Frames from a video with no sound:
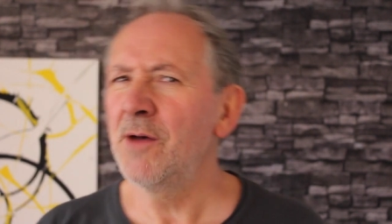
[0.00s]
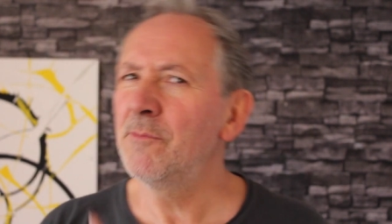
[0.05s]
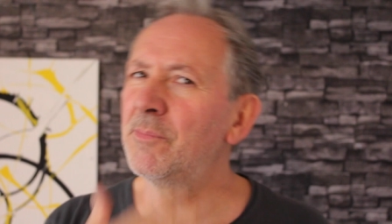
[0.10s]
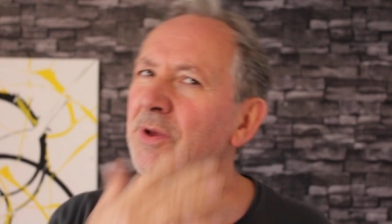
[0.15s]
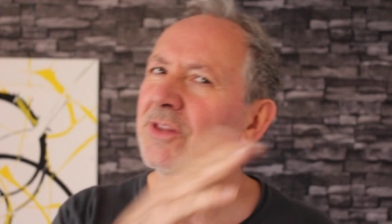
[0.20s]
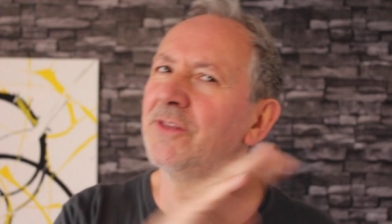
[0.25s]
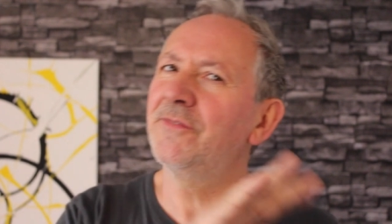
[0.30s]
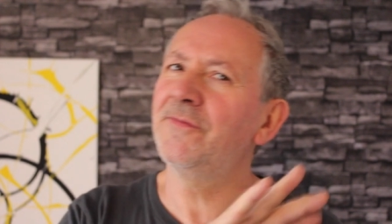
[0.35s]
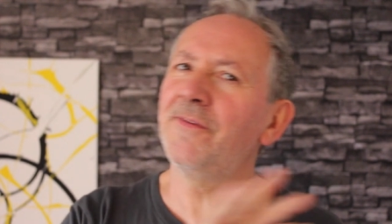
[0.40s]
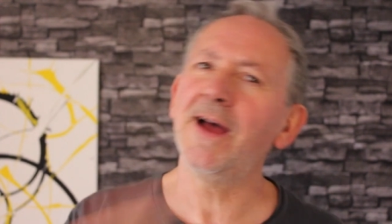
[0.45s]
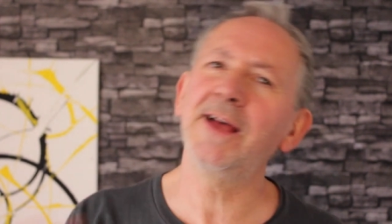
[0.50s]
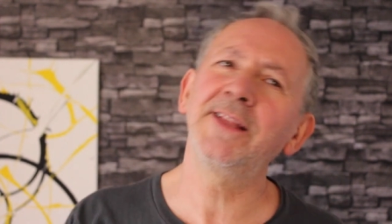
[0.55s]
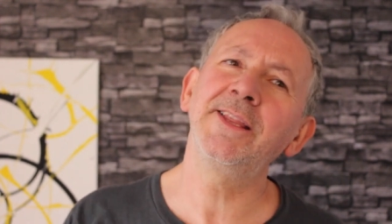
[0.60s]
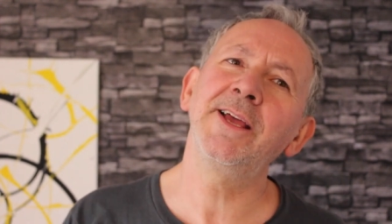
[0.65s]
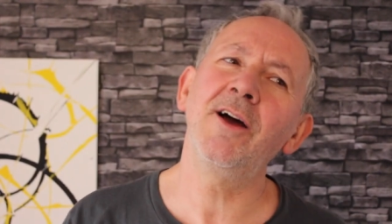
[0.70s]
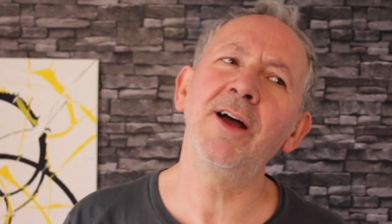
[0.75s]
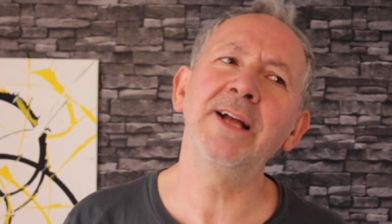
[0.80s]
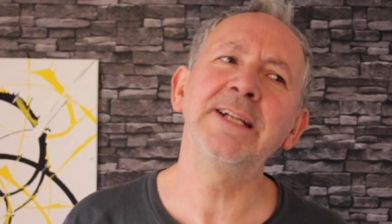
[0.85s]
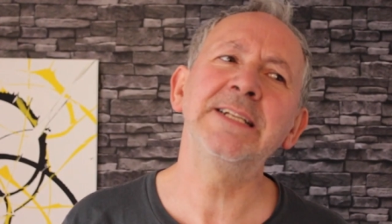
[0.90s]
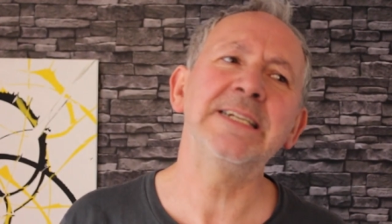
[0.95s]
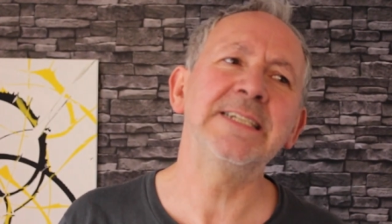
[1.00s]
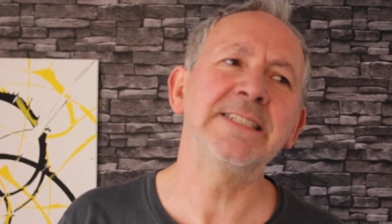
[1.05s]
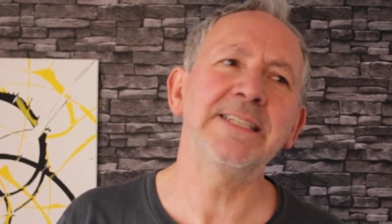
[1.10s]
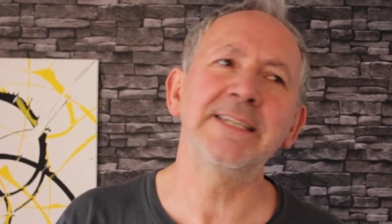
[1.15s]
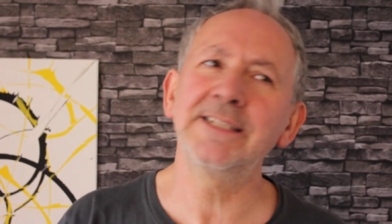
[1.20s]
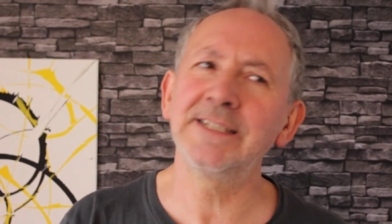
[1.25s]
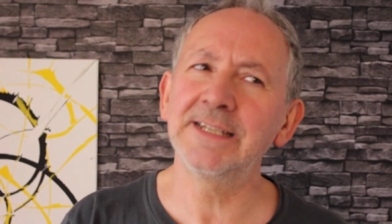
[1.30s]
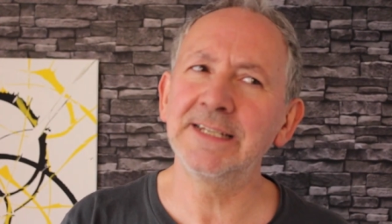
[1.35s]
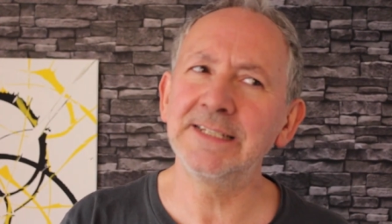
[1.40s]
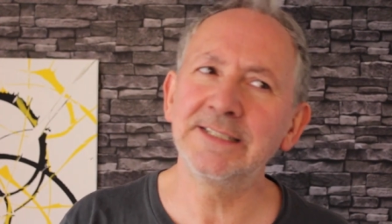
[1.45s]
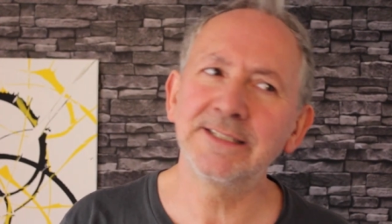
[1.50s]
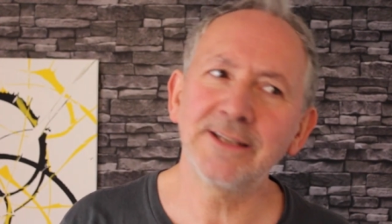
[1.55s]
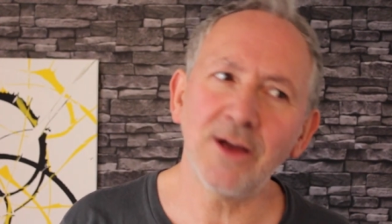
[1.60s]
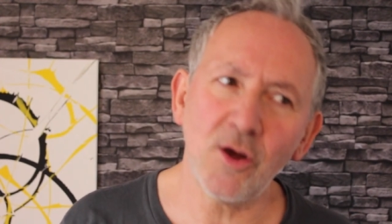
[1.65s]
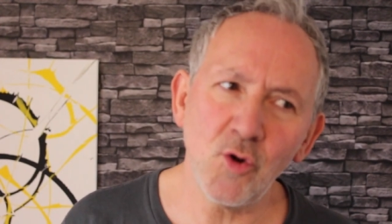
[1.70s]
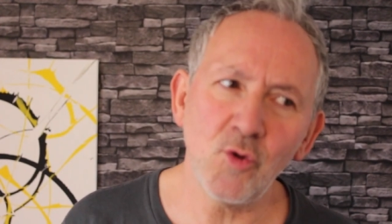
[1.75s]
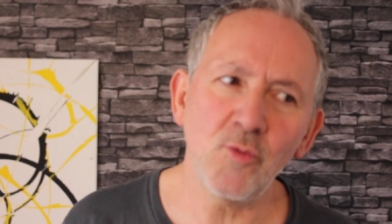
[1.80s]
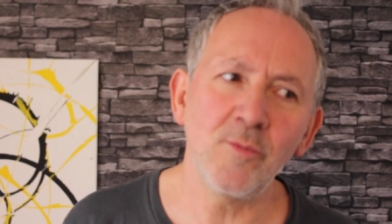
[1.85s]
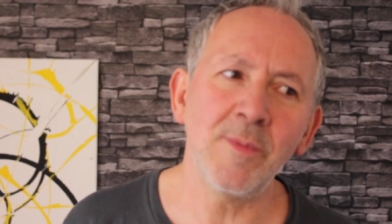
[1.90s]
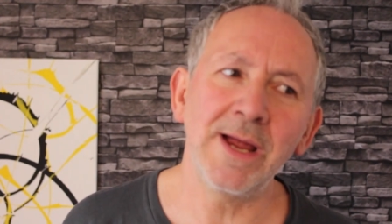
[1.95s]
but the fact, the idea that they
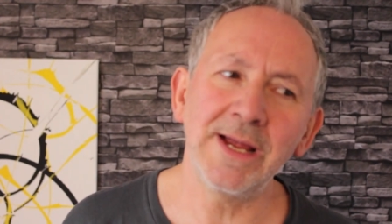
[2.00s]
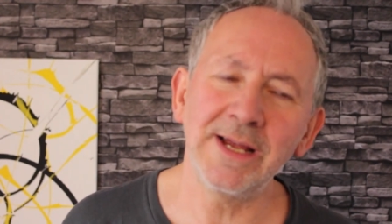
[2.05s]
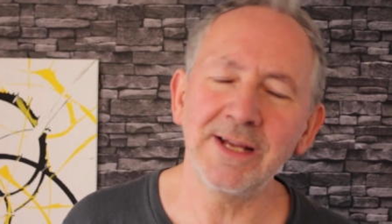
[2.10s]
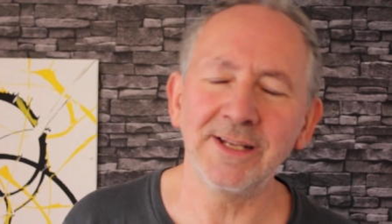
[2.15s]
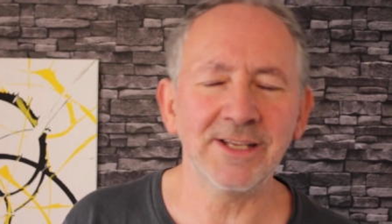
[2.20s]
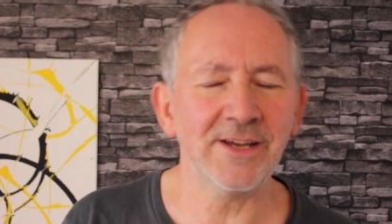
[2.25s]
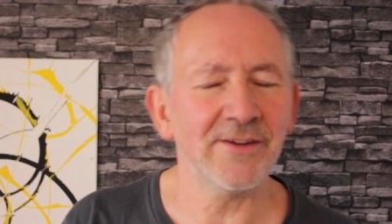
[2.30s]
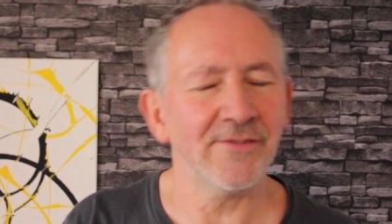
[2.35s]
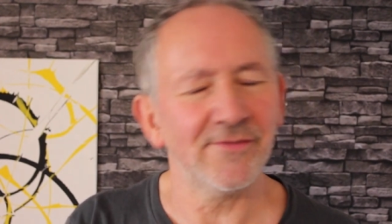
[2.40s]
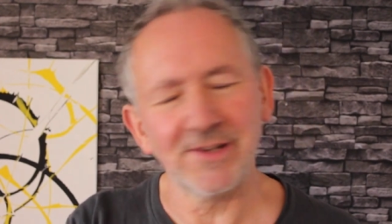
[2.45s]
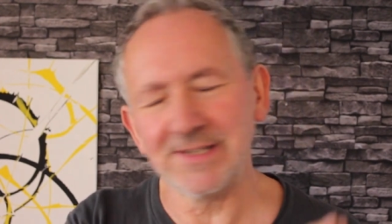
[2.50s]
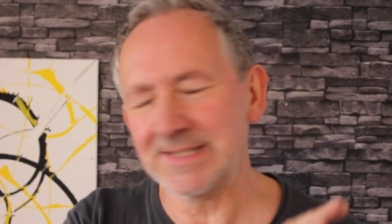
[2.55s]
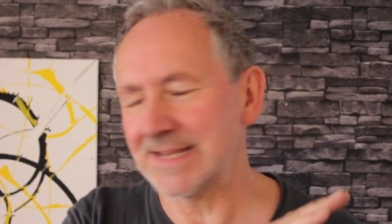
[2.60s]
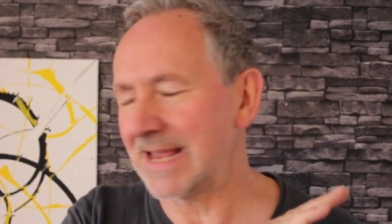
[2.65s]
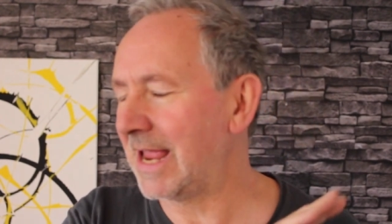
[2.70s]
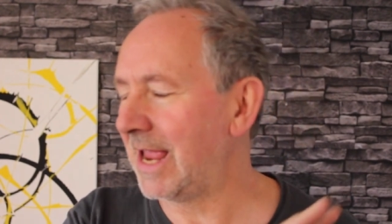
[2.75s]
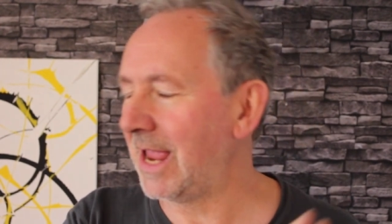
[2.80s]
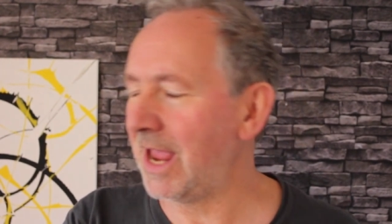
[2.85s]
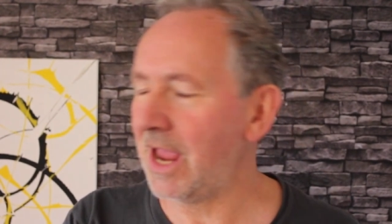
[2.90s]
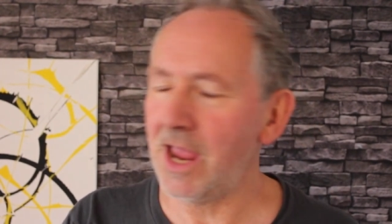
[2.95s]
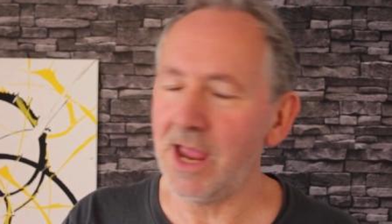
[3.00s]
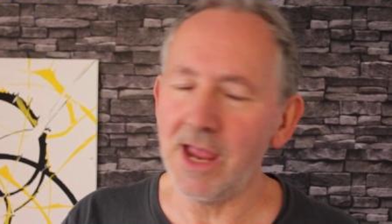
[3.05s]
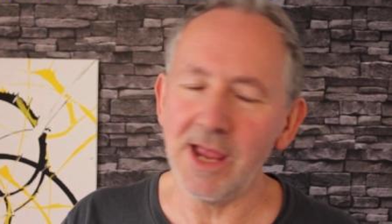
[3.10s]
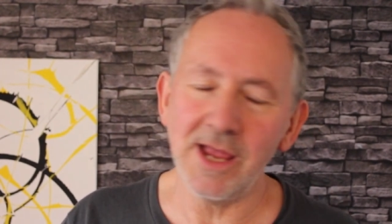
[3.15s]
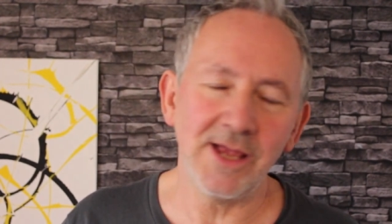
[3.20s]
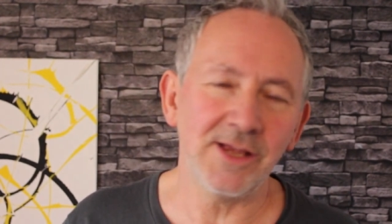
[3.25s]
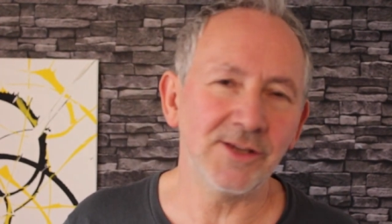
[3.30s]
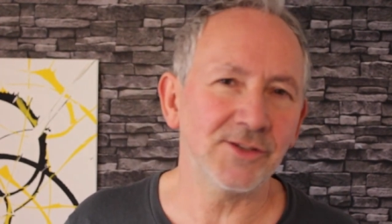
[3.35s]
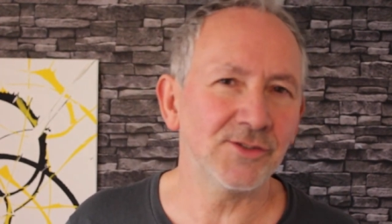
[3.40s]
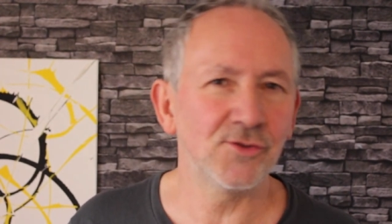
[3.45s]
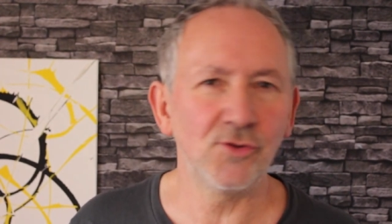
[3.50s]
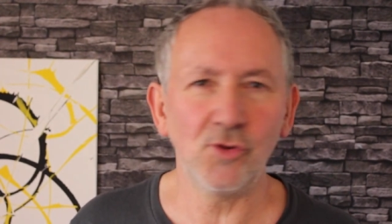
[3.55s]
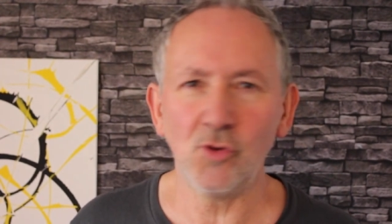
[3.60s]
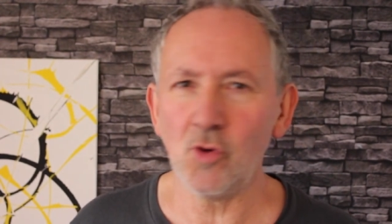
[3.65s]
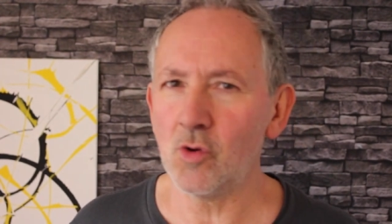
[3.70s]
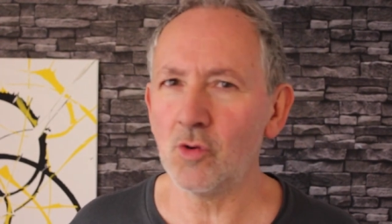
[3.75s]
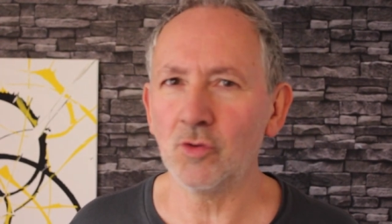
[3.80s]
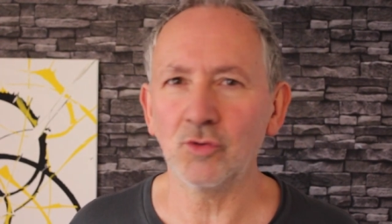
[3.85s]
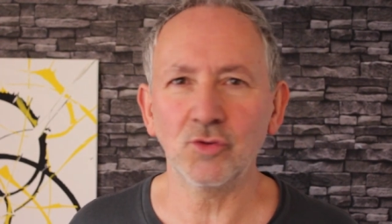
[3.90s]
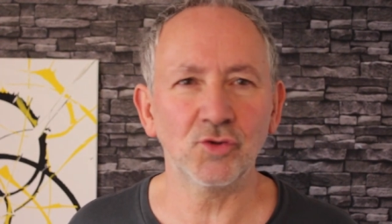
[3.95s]
don't make a difference is
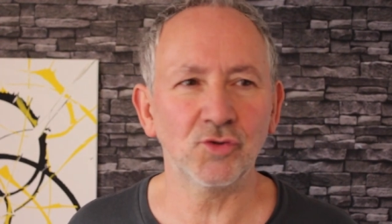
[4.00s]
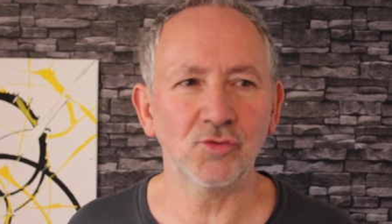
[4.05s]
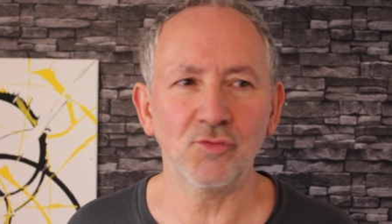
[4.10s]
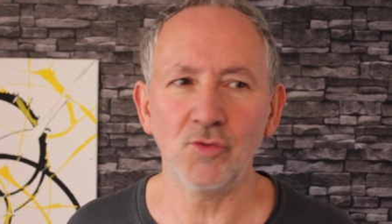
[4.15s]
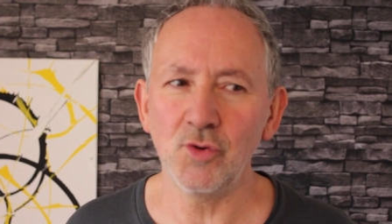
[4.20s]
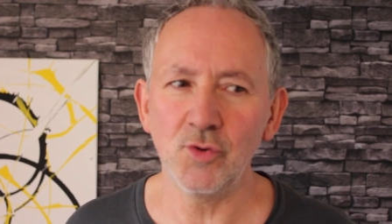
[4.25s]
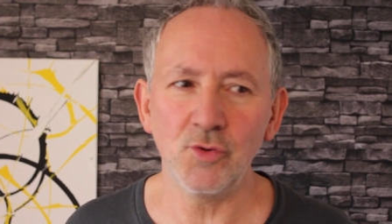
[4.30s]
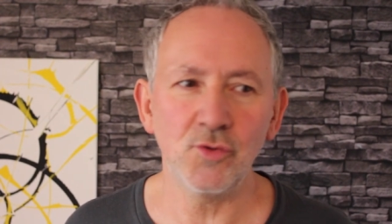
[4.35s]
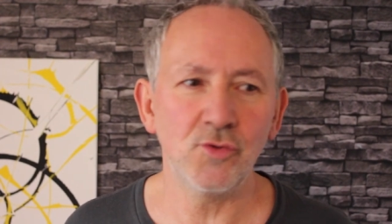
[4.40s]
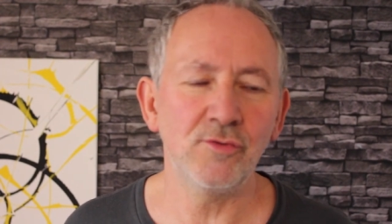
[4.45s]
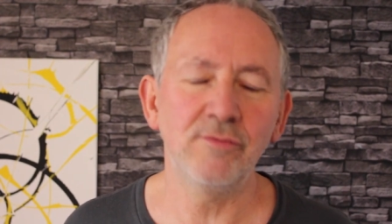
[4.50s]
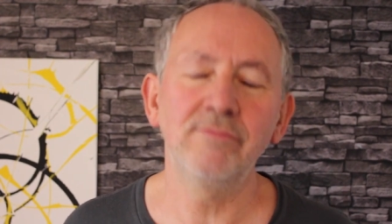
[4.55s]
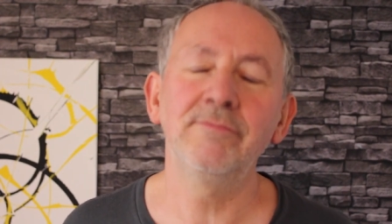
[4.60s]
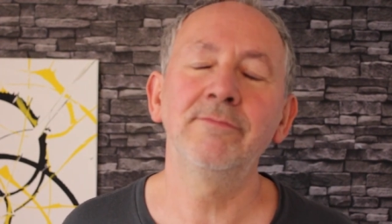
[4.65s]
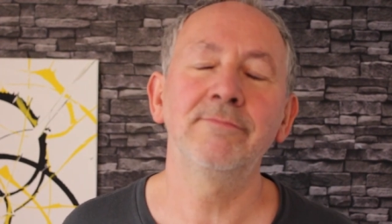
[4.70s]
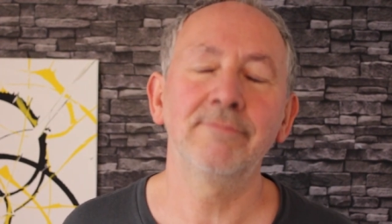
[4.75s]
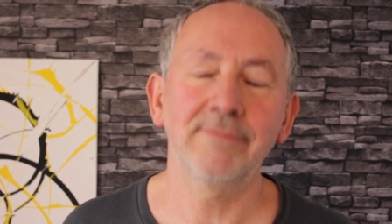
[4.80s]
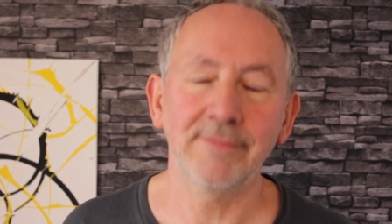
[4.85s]
not true,